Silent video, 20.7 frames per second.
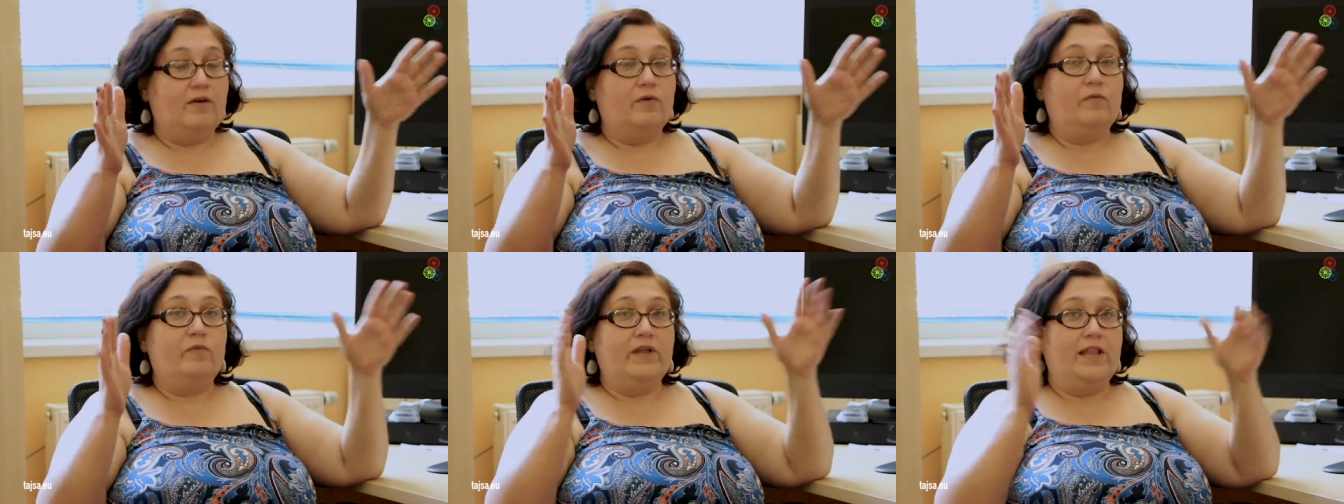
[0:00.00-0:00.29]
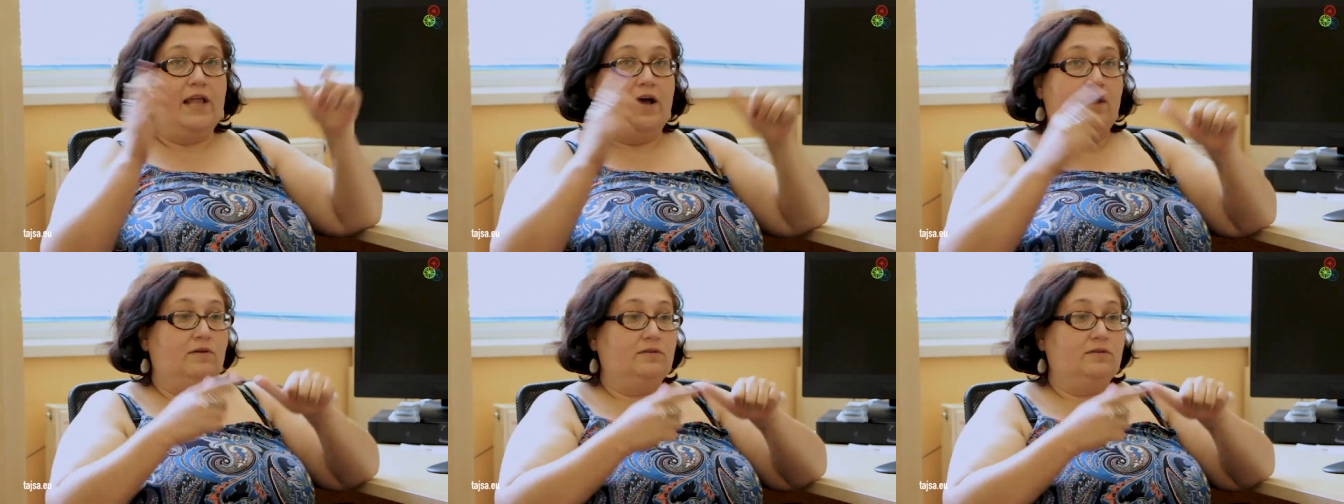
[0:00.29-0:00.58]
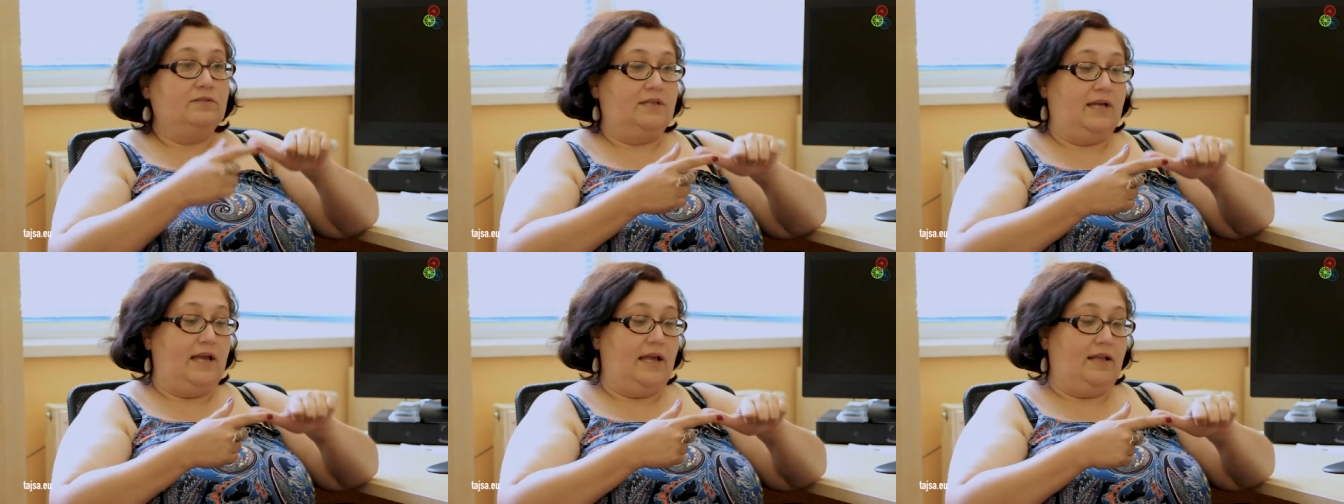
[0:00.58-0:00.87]

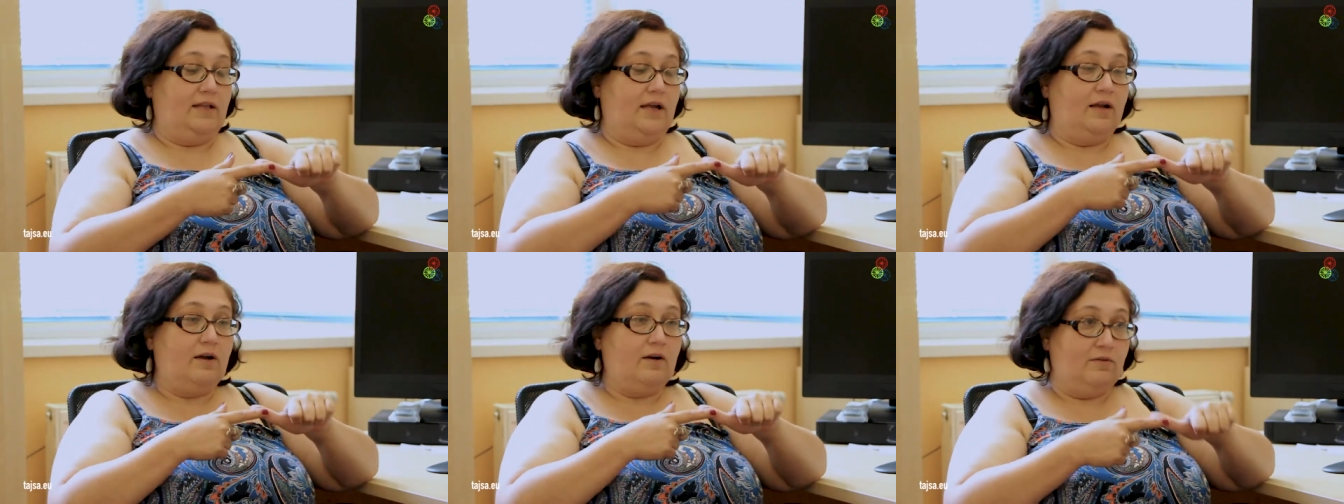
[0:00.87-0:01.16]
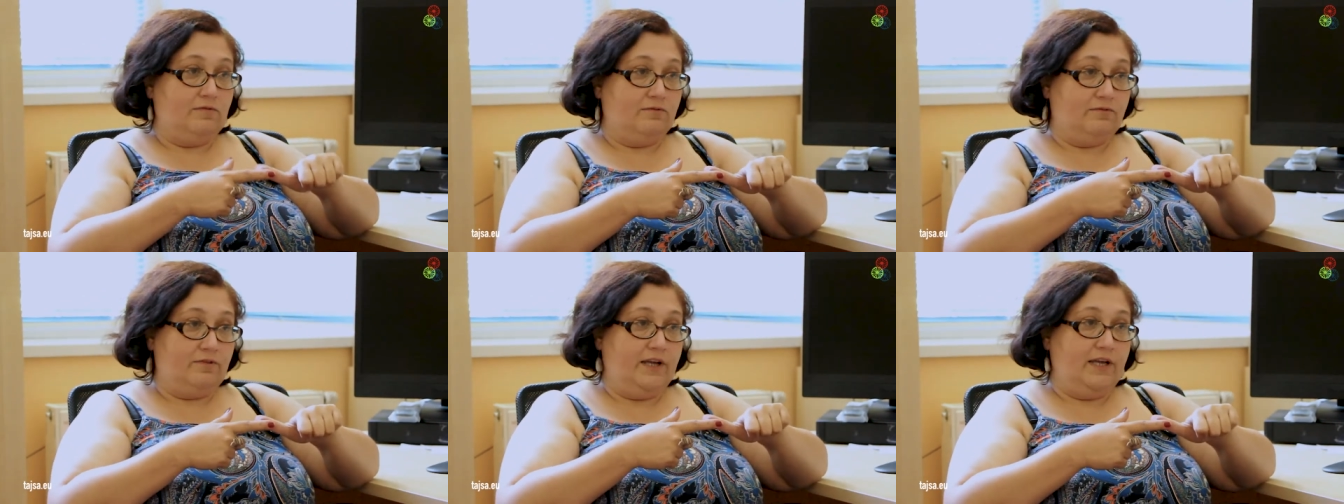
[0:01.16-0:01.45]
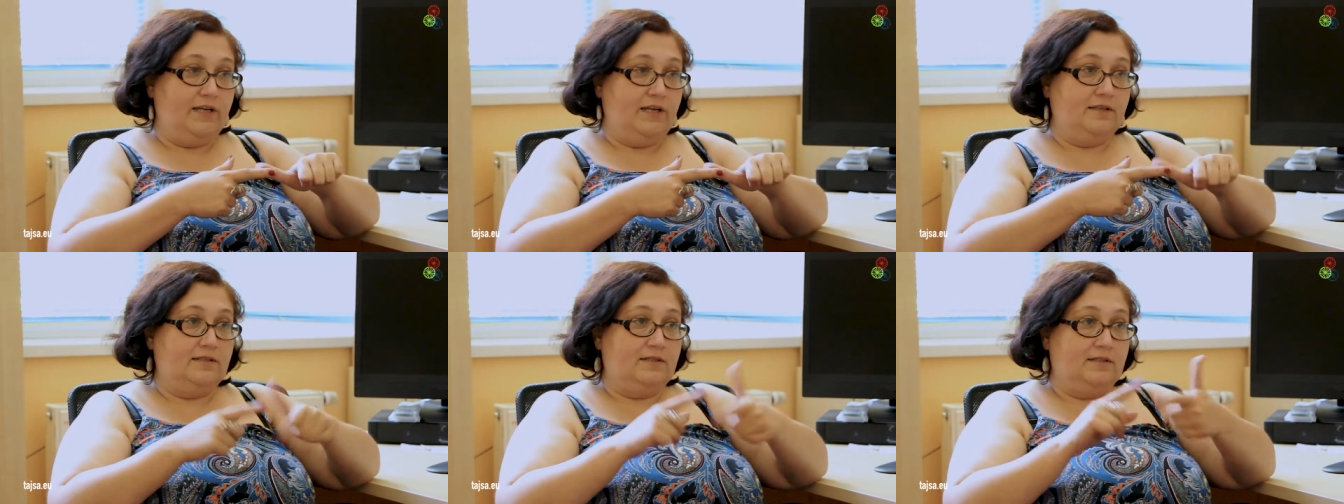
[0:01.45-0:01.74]
without any
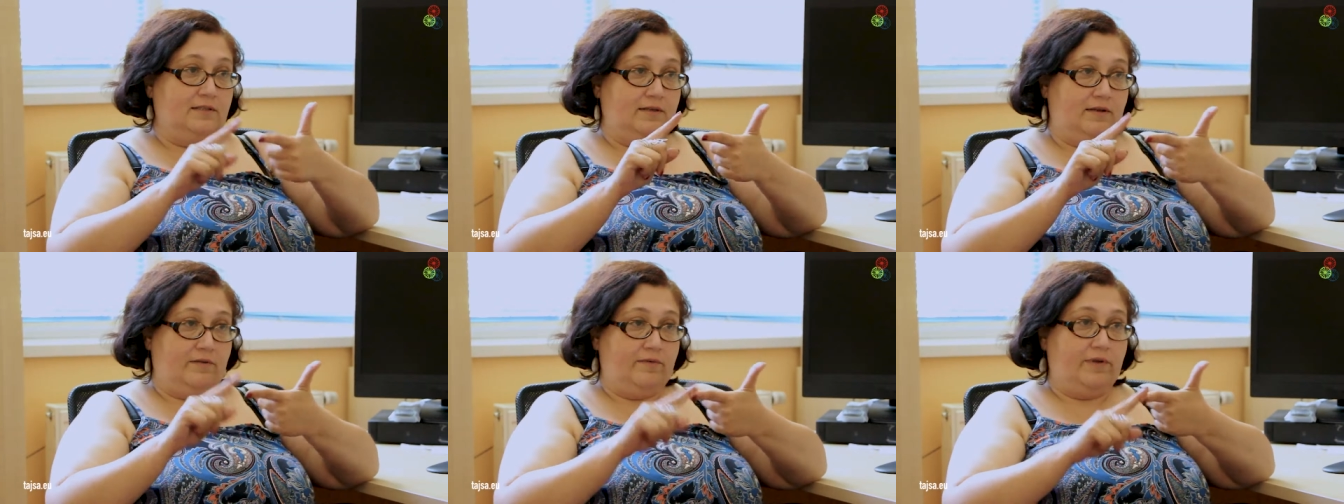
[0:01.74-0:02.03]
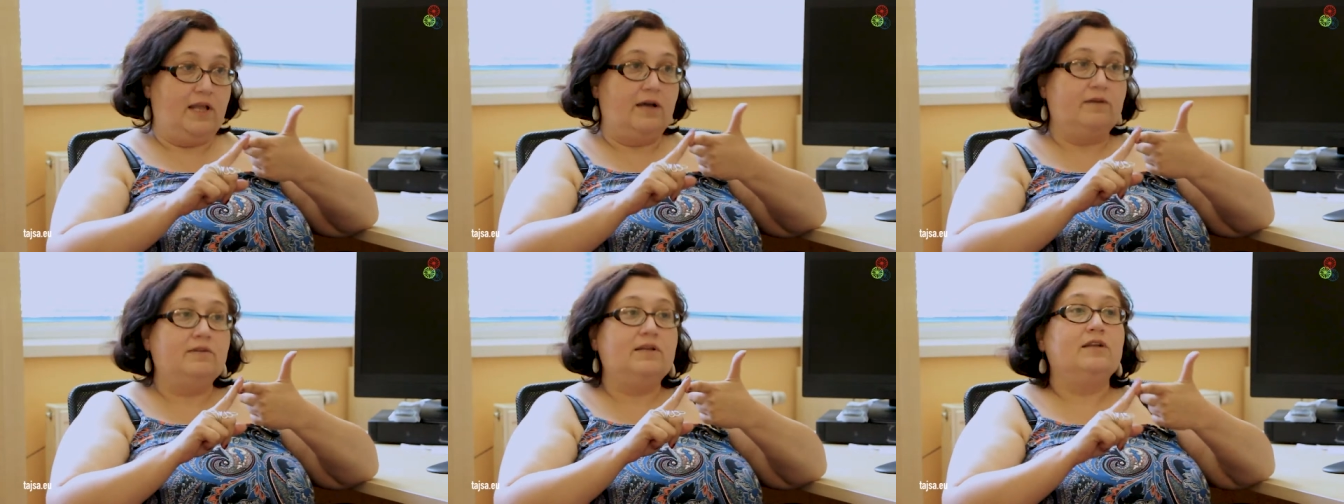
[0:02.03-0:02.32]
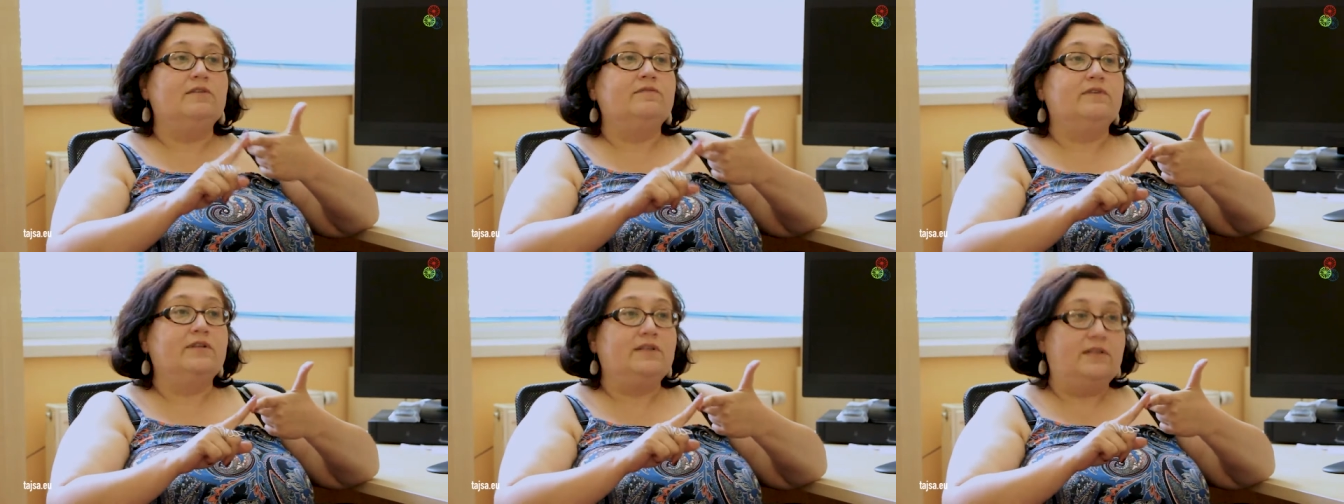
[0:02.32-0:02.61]
conflict, without
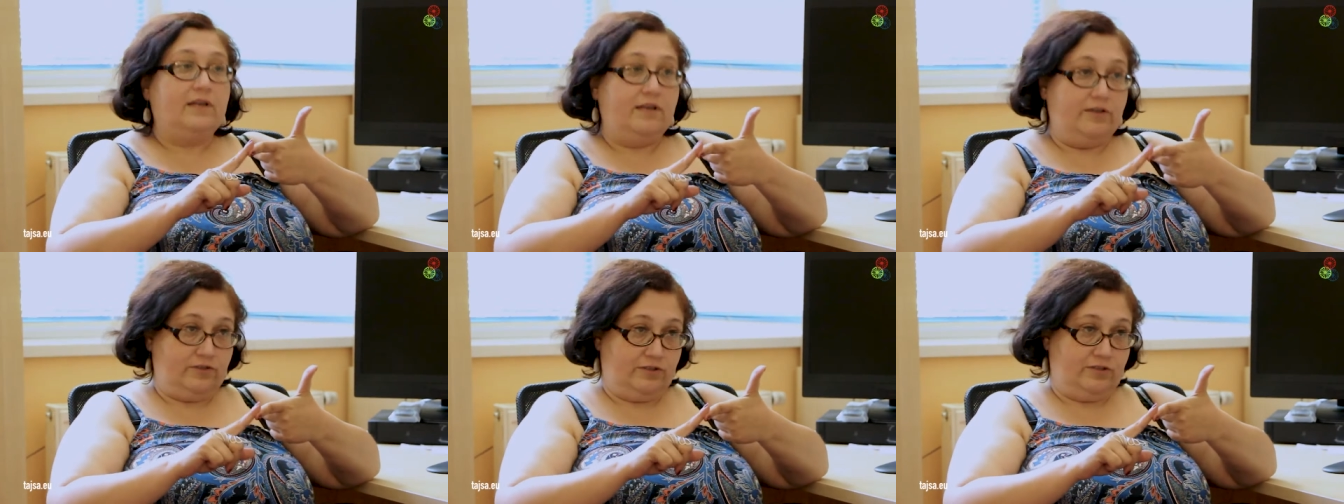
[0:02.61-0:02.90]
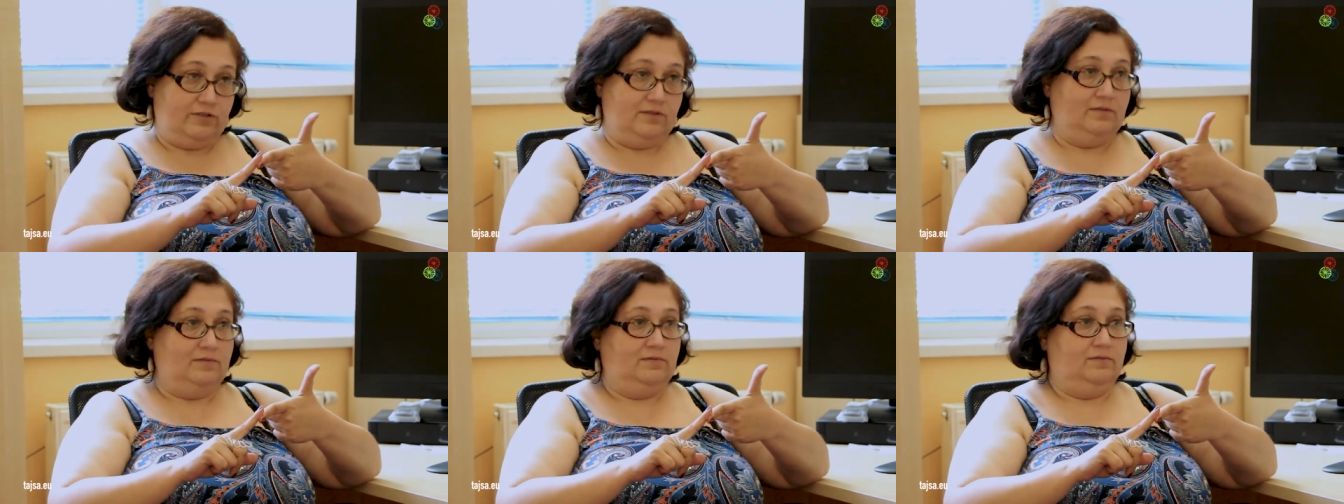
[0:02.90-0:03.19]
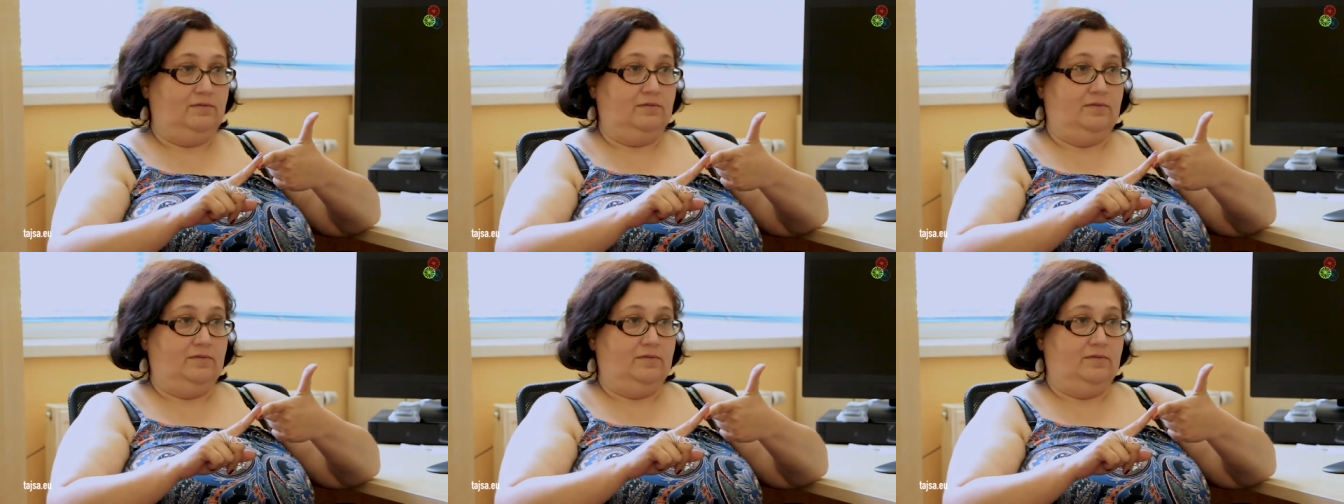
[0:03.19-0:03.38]
invitation.